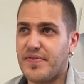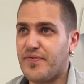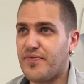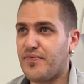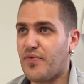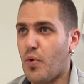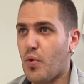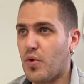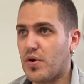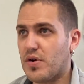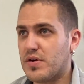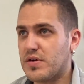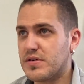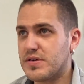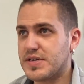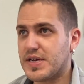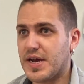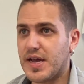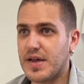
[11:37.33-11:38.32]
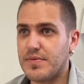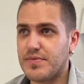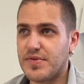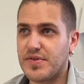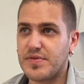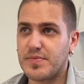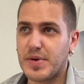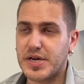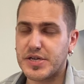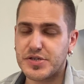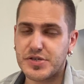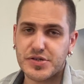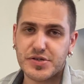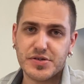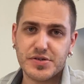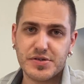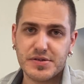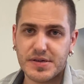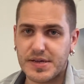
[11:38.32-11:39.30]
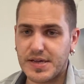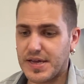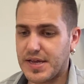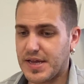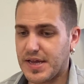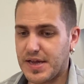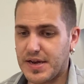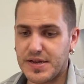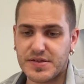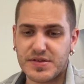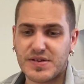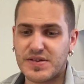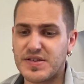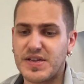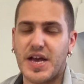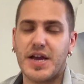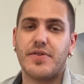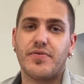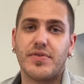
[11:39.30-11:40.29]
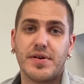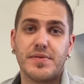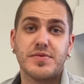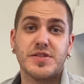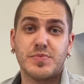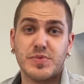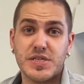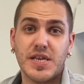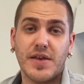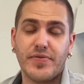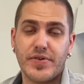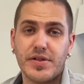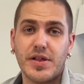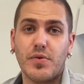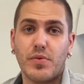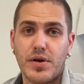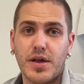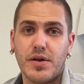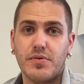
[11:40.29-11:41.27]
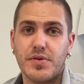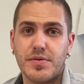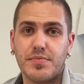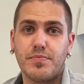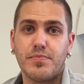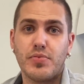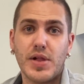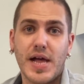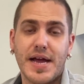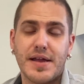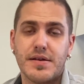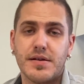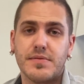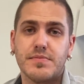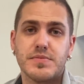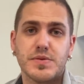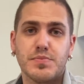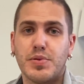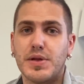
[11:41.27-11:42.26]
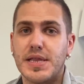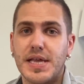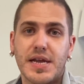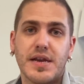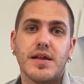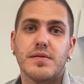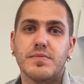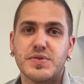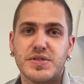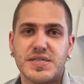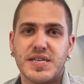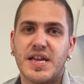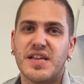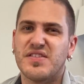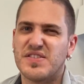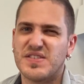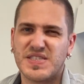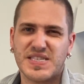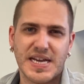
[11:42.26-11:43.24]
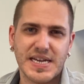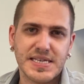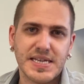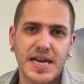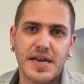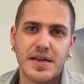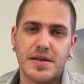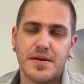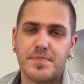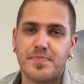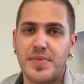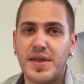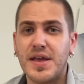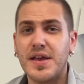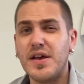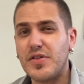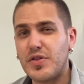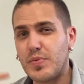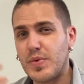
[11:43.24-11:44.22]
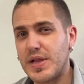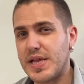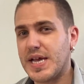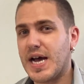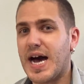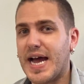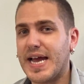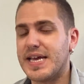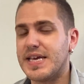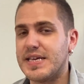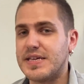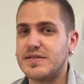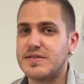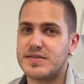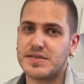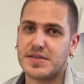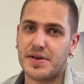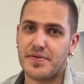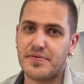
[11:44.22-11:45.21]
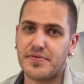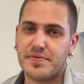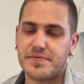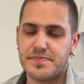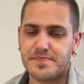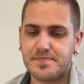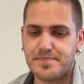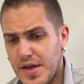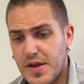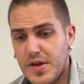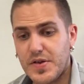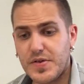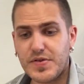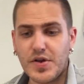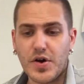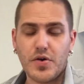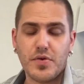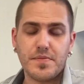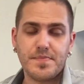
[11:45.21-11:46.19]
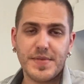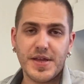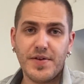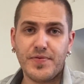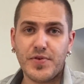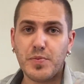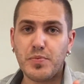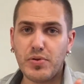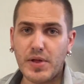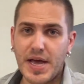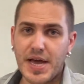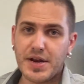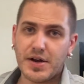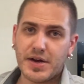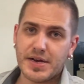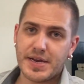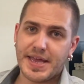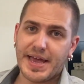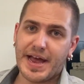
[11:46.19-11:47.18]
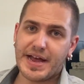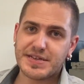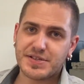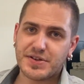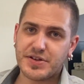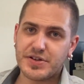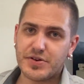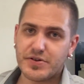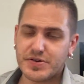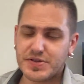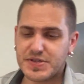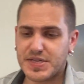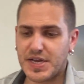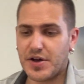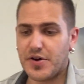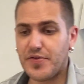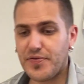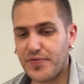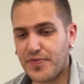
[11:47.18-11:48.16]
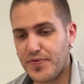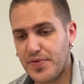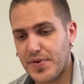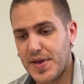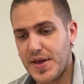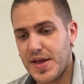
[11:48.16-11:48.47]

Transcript: 4 times as much. And it's designed for specifically working with platinums, palladium, stainless, titanium, the really high heat stuff. So if you plan on casting yourself,